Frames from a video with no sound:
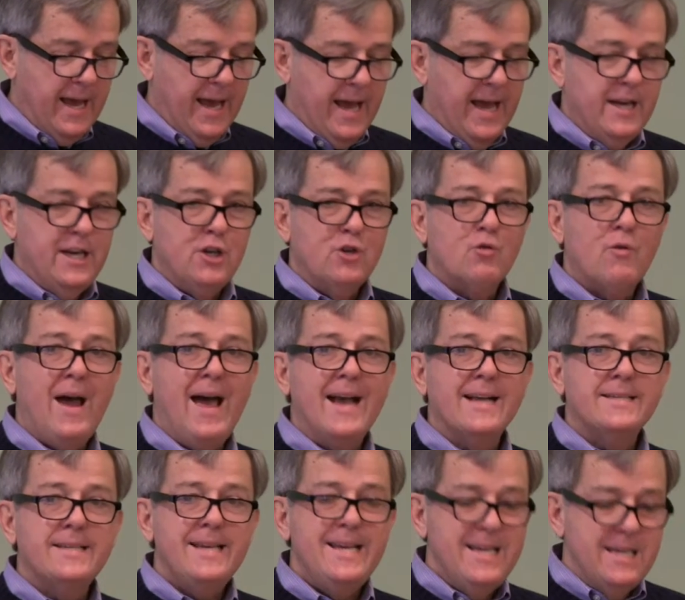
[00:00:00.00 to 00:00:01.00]
and he
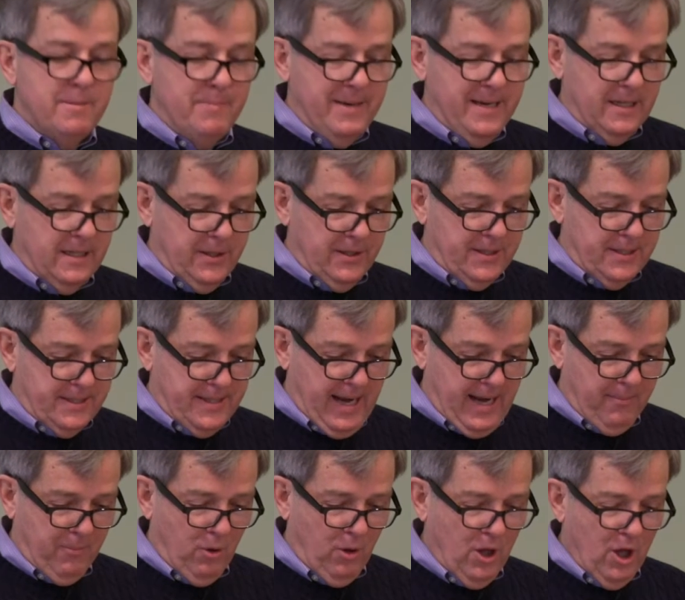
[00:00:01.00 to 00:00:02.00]
drags him into the
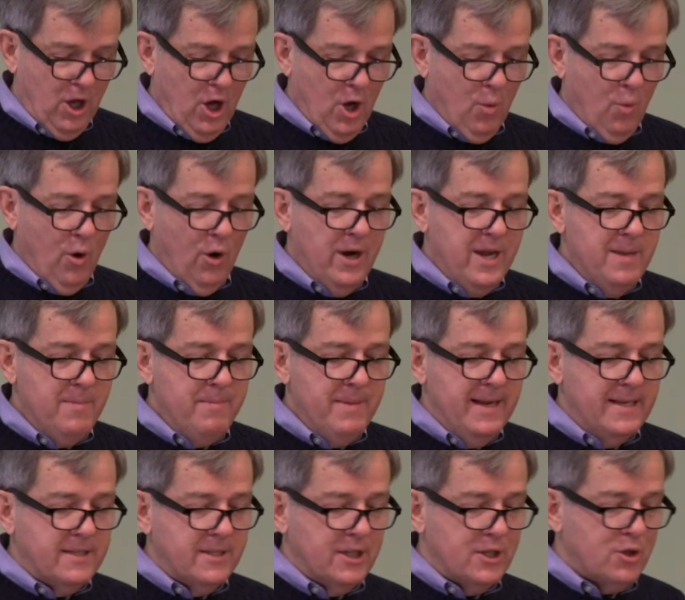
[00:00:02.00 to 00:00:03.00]
stable where he
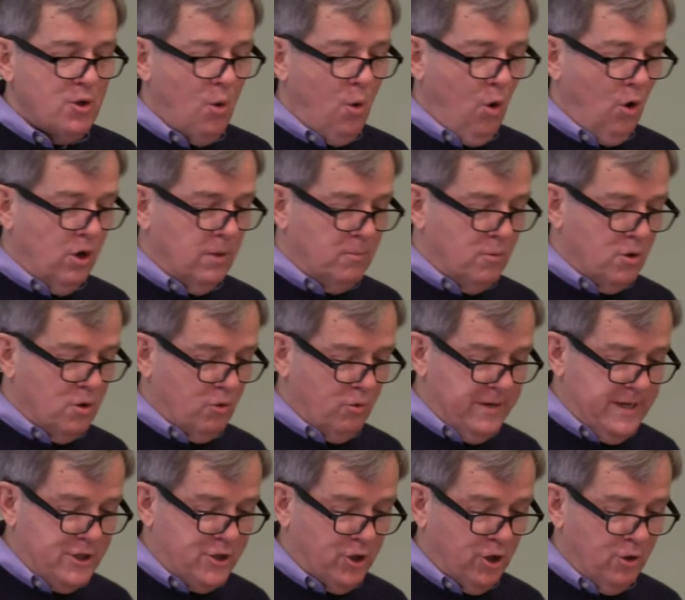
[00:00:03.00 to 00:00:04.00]
meets this horrible
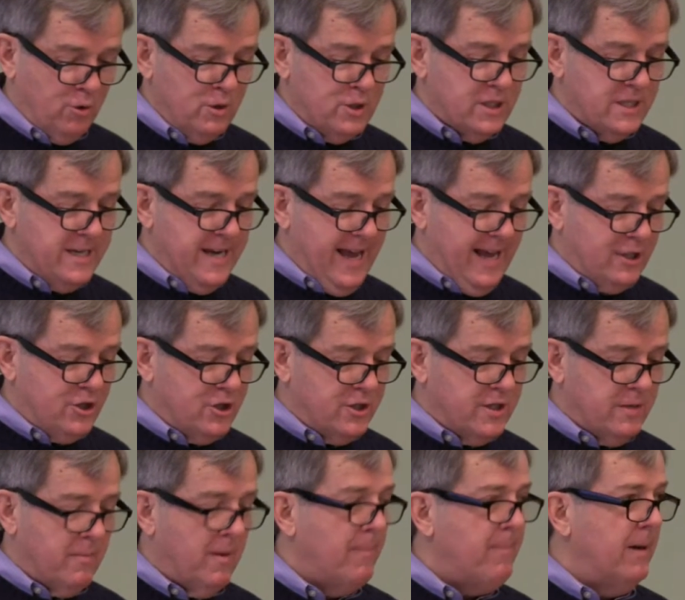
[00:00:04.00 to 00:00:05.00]
creature who
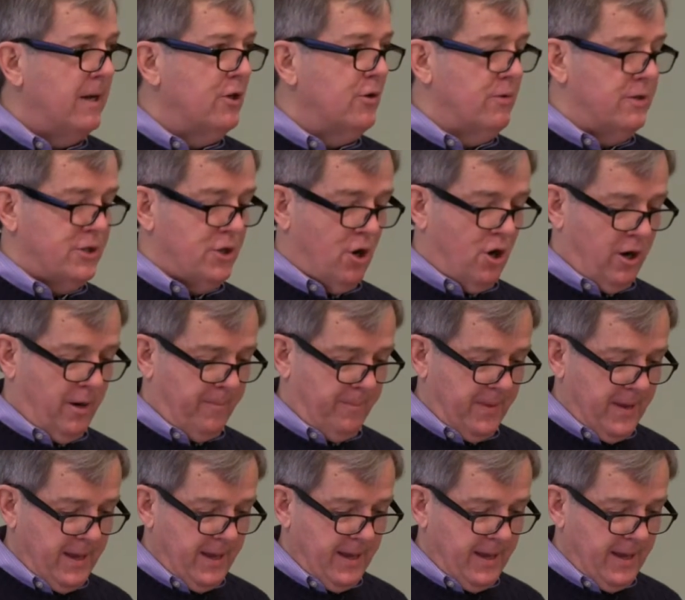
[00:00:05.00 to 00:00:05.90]
snatches him up under his arm.